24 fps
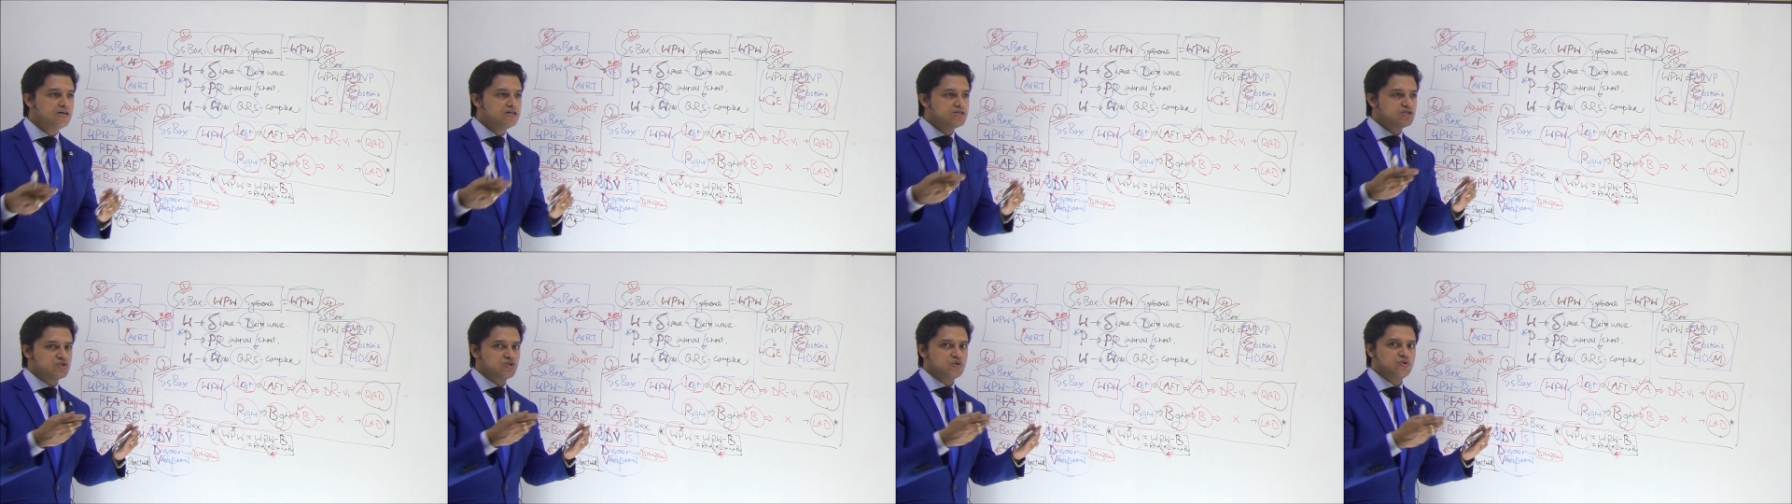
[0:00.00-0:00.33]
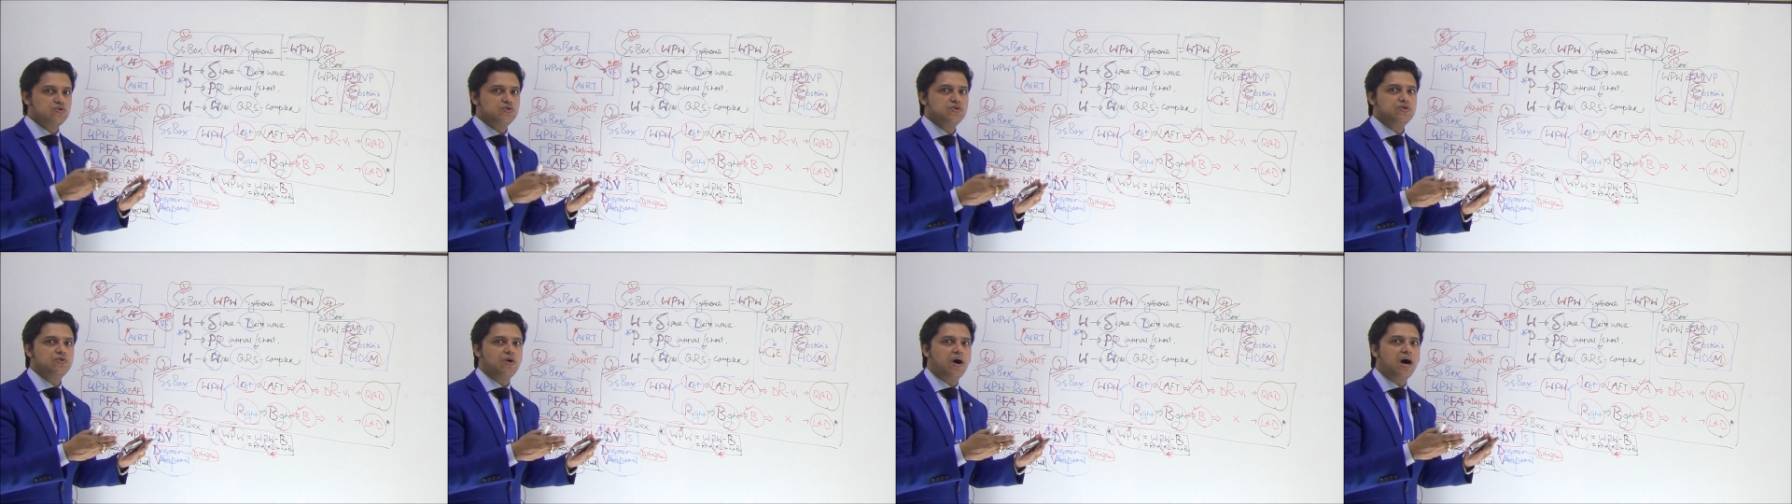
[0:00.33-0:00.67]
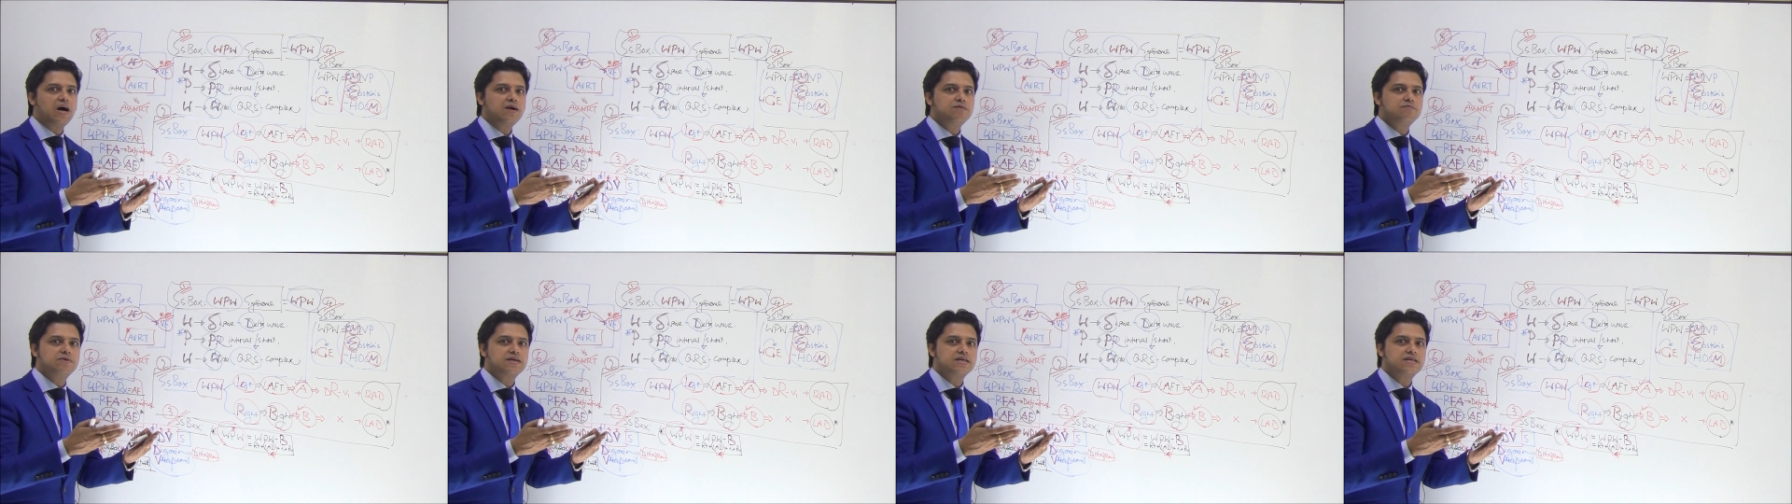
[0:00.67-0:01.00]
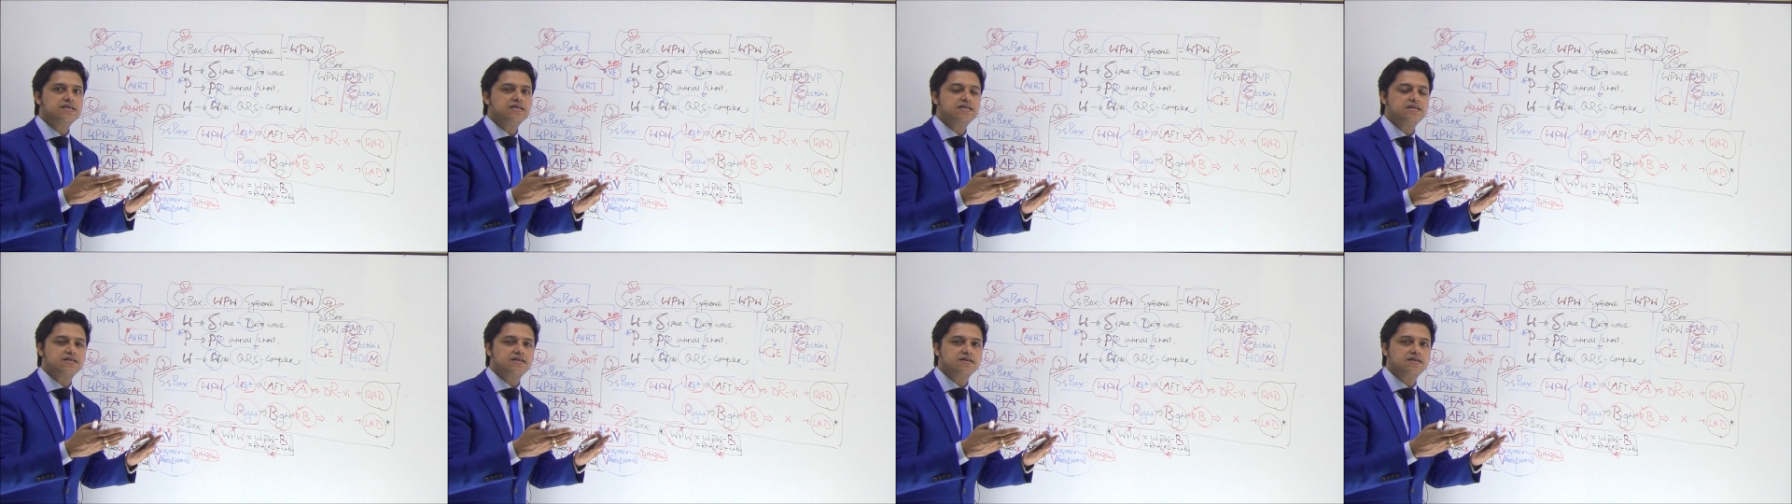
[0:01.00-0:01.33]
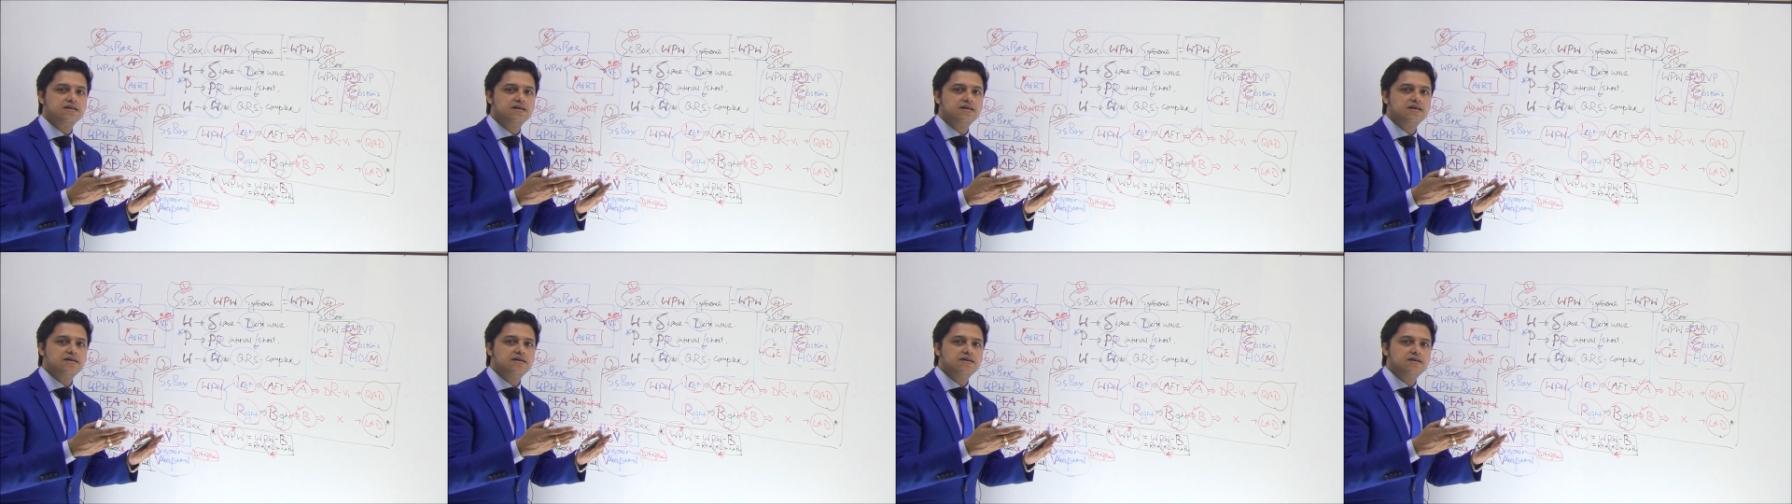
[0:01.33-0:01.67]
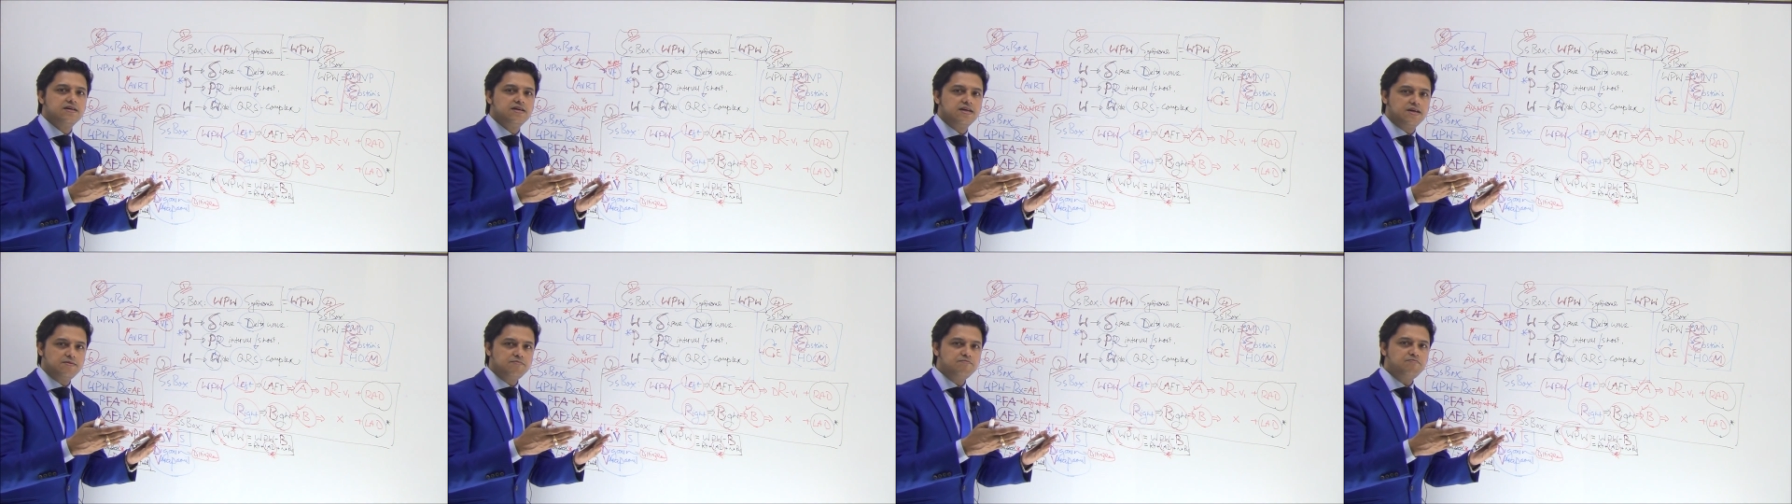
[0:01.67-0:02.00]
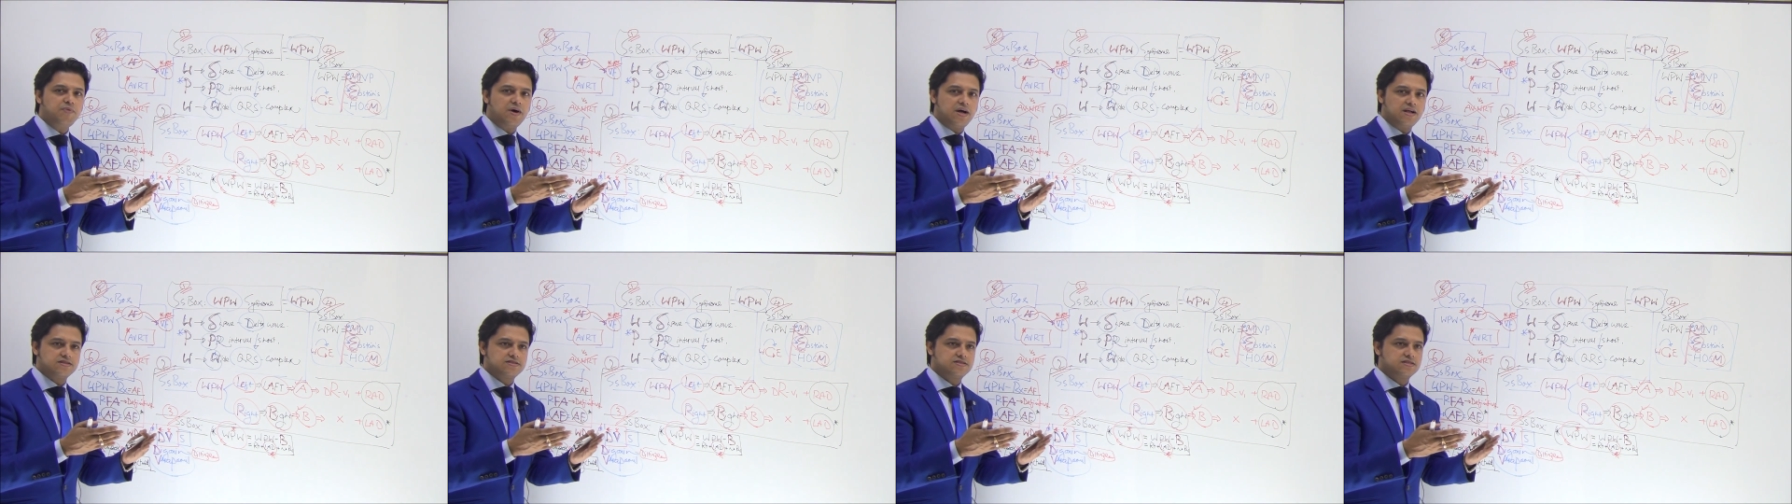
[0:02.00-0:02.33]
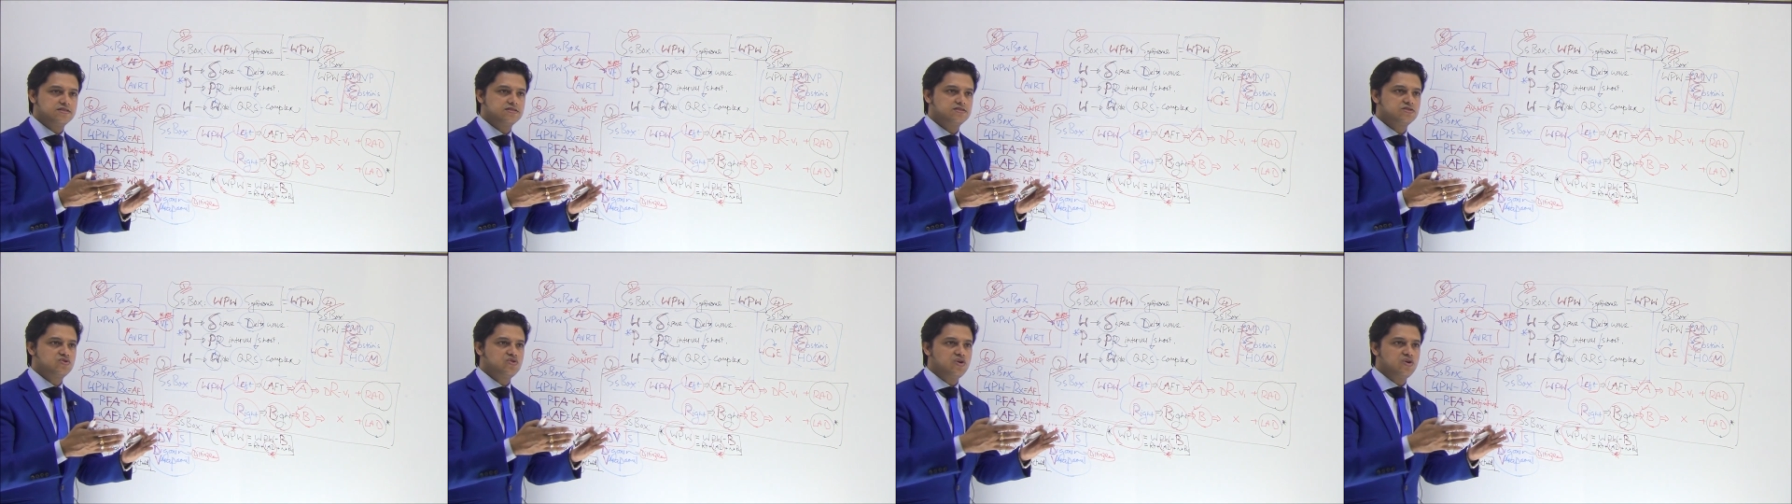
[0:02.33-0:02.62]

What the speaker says: so you are making impulses,